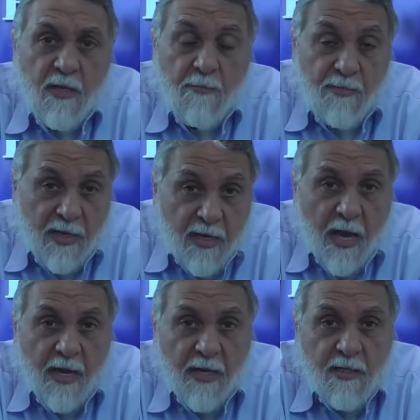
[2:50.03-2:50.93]
being
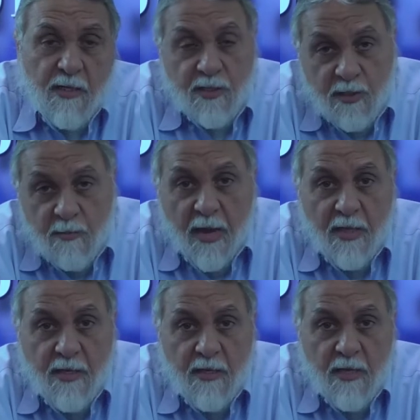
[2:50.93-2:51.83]
kind,
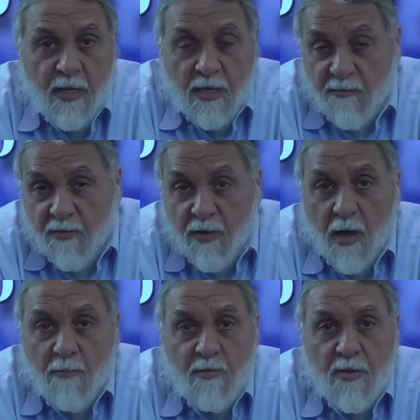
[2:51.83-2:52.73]
smiley, giving a
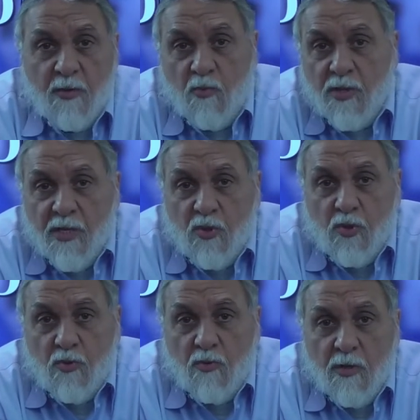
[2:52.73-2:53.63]
compliment when need
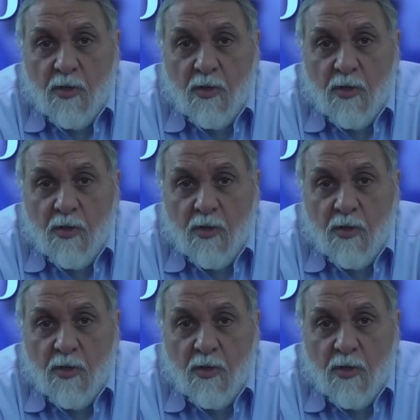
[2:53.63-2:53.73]
to,